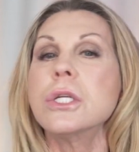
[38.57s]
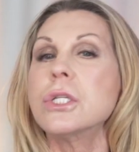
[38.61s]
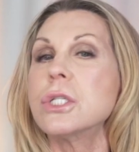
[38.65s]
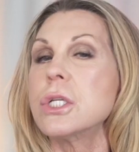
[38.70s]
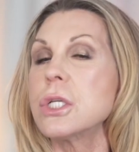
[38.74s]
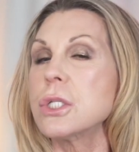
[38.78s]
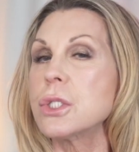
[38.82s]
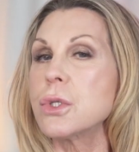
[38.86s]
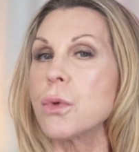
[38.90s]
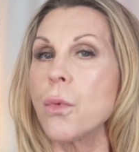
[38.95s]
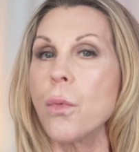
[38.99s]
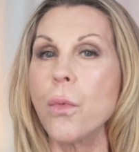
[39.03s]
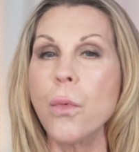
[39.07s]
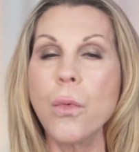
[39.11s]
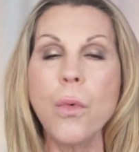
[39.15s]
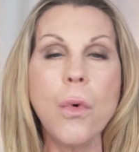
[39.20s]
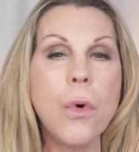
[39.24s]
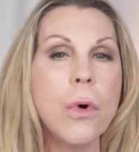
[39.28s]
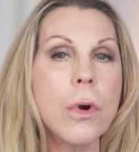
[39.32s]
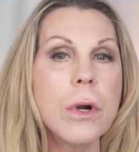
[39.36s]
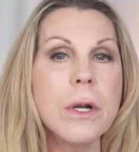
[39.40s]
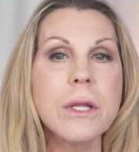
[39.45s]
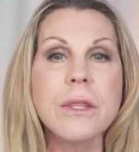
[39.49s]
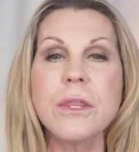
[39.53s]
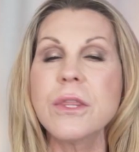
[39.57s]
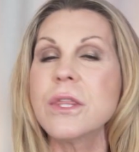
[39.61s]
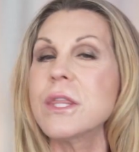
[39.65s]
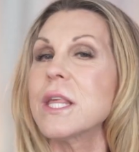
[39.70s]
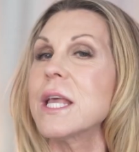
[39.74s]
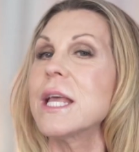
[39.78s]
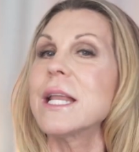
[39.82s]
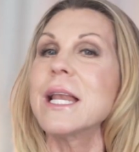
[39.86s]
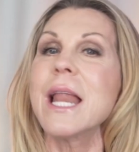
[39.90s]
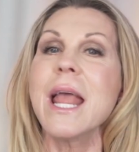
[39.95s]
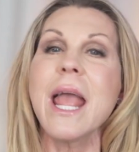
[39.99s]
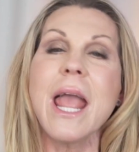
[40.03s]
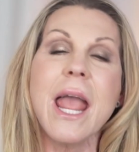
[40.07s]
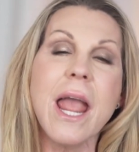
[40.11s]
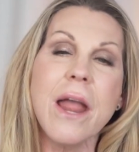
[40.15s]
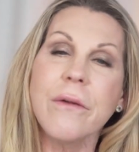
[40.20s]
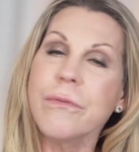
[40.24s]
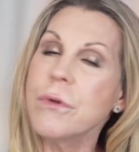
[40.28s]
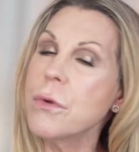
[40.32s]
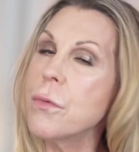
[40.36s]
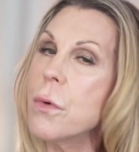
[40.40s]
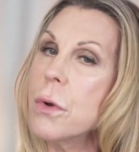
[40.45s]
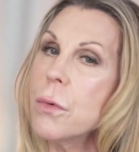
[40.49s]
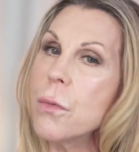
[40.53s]
just worn thin,
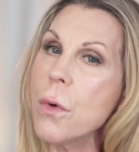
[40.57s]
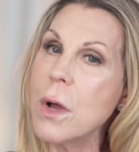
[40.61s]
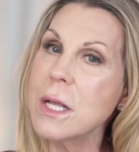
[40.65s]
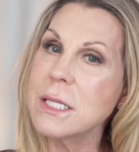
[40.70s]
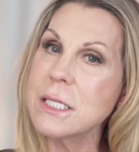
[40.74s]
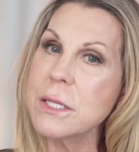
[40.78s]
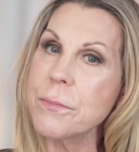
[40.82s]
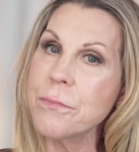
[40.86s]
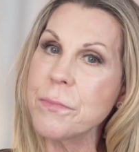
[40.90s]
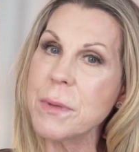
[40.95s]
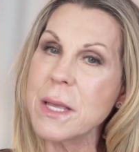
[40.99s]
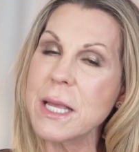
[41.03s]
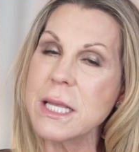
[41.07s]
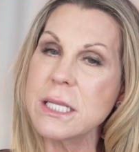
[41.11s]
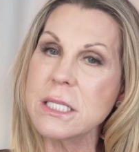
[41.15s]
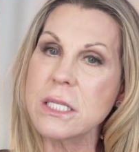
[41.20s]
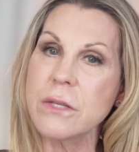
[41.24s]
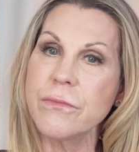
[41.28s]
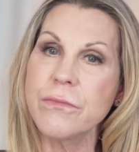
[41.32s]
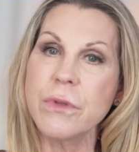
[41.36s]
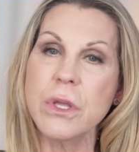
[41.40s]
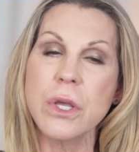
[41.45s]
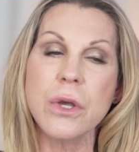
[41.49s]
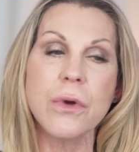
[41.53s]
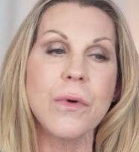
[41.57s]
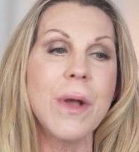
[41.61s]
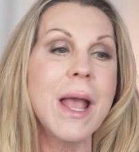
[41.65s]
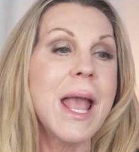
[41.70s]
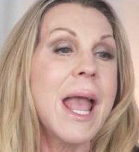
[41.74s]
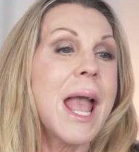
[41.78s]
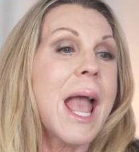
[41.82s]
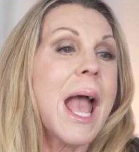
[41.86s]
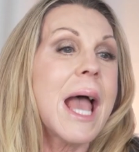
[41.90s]
everyone wants a piece of you,